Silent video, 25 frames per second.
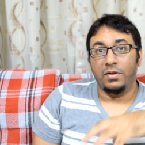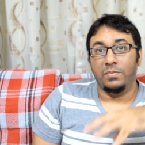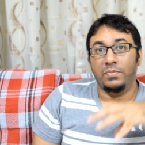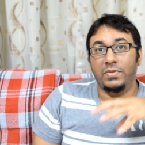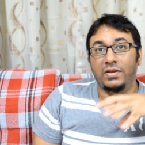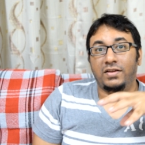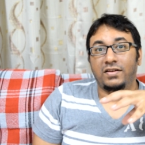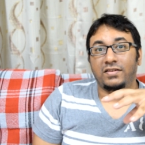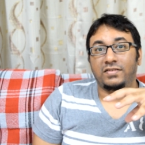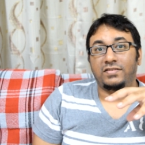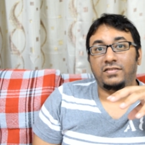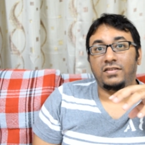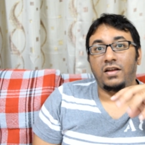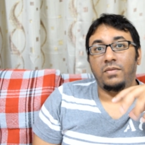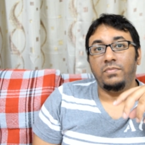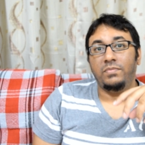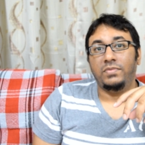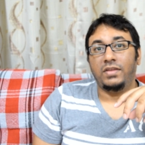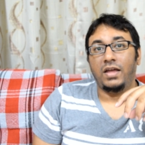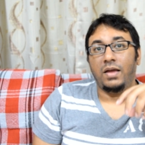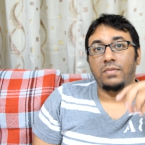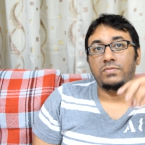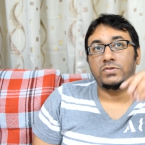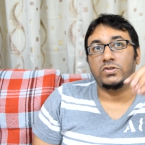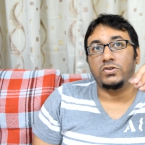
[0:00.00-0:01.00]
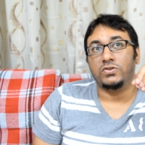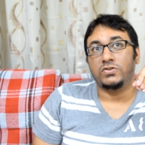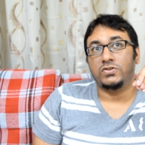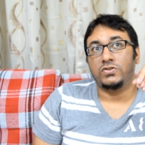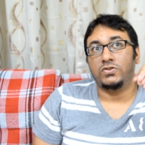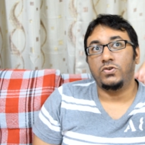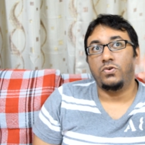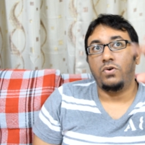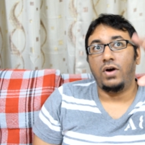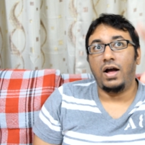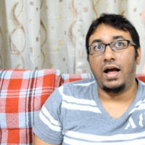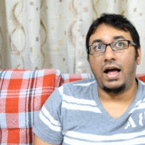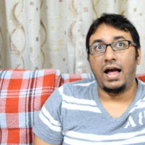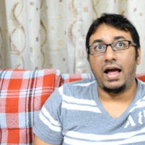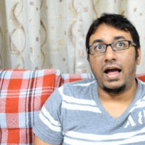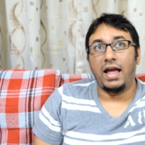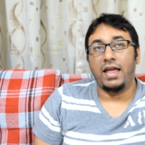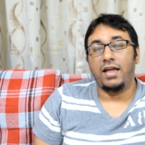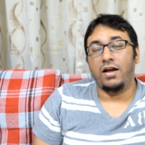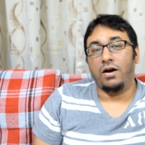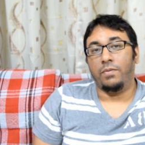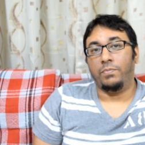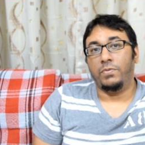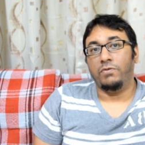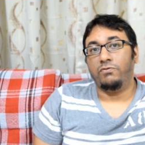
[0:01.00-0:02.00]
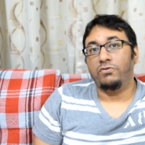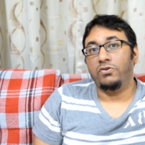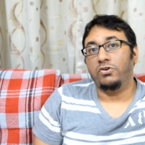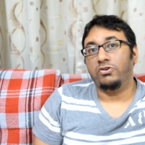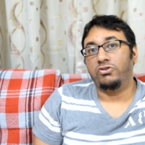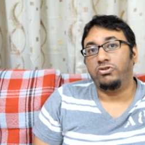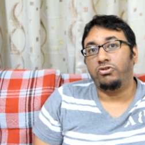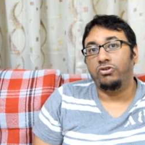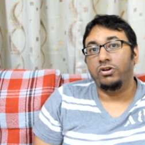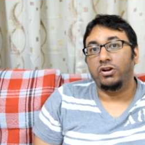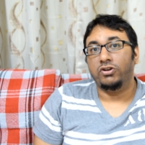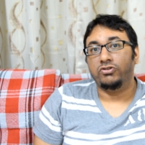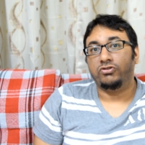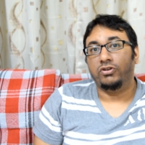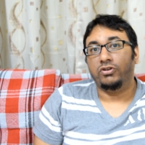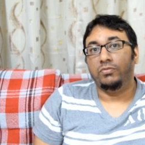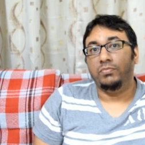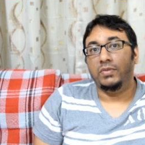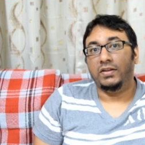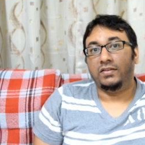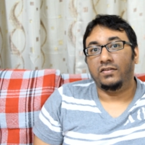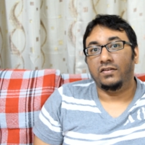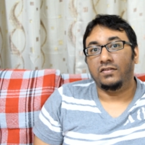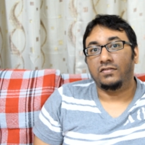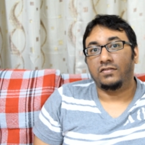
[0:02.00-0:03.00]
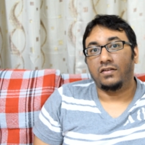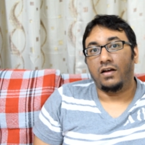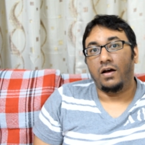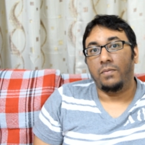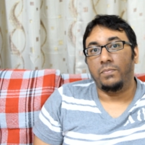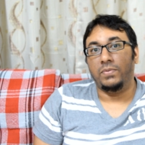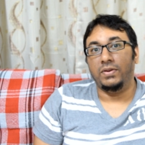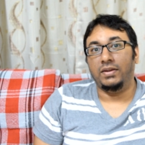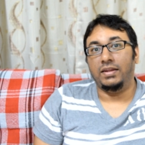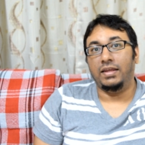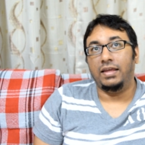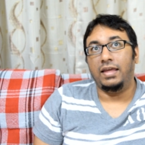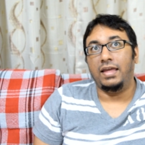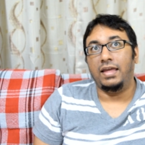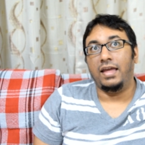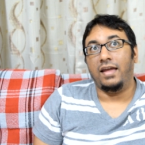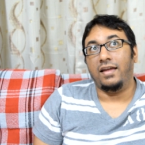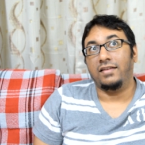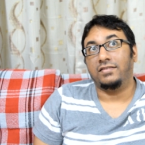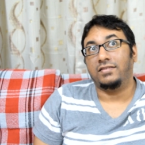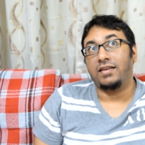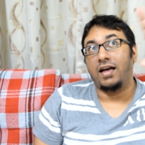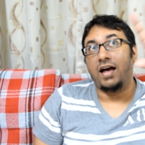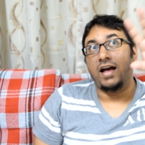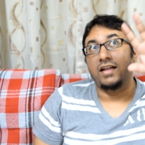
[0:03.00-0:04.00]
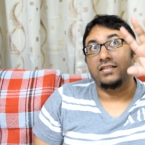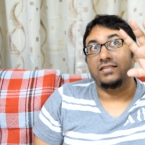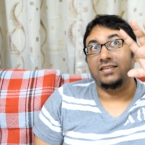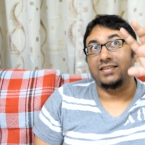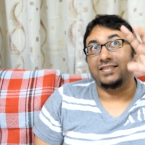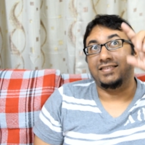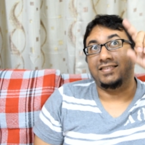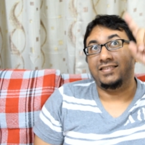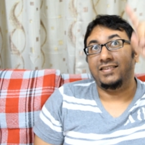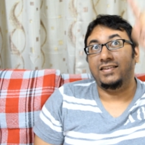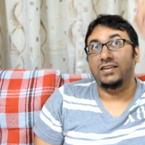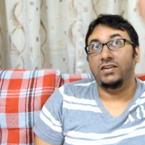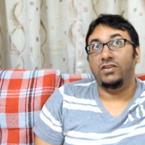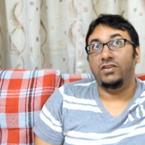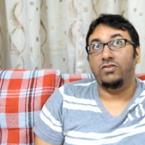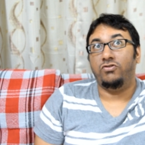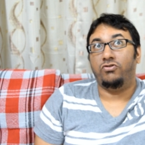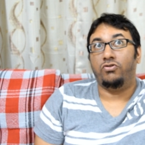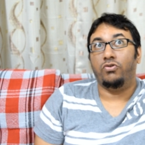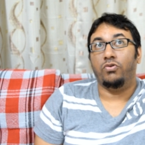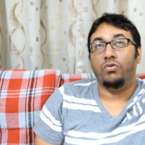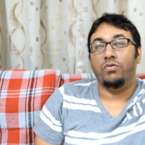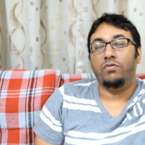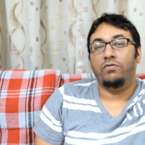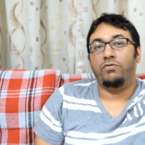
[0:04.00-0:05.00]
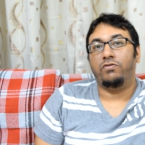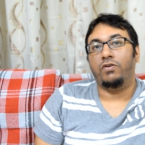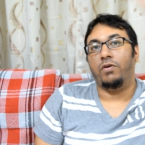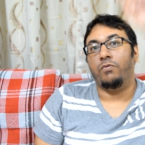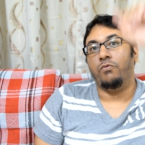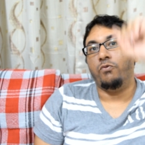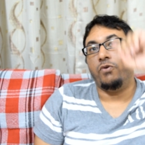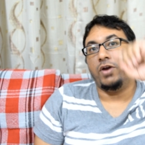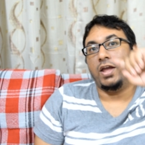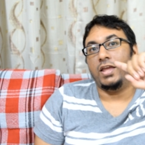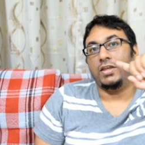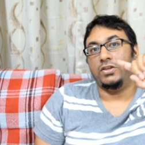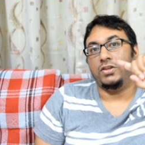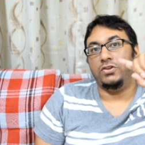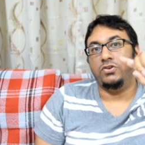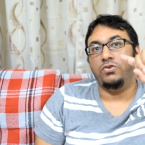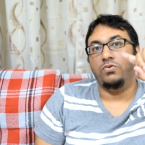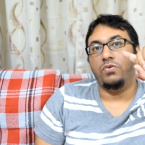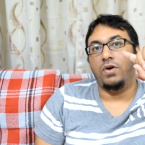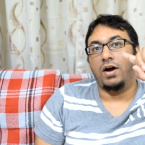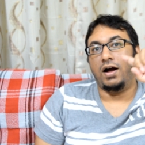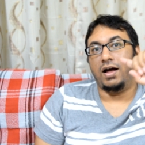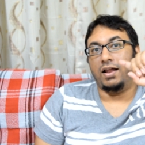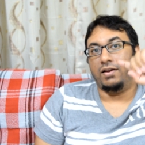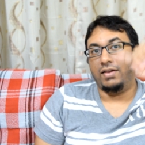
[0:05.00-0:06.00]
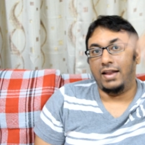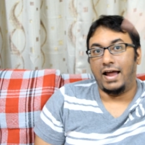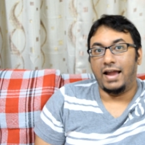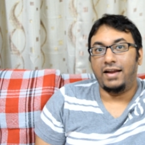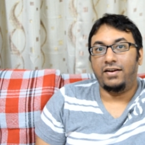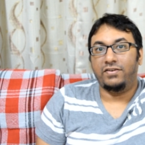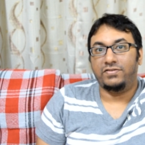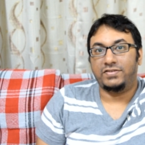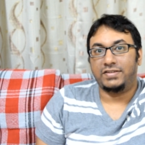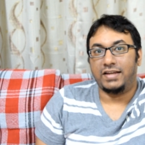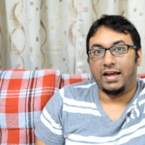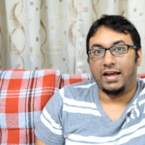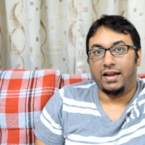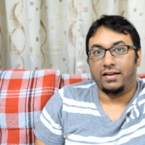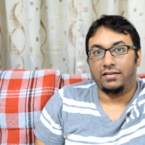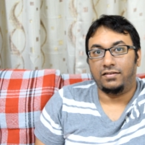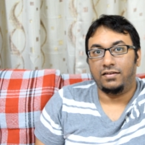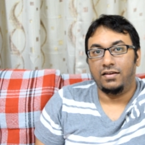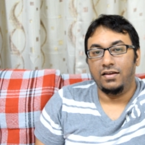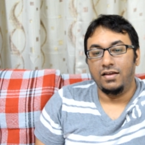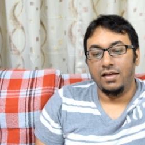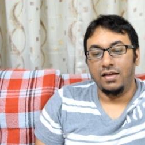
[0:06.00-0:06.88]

Because sometimes you're so high up, if you're 300 meters up in the air, it's hard to see the drone from where you are line of sight.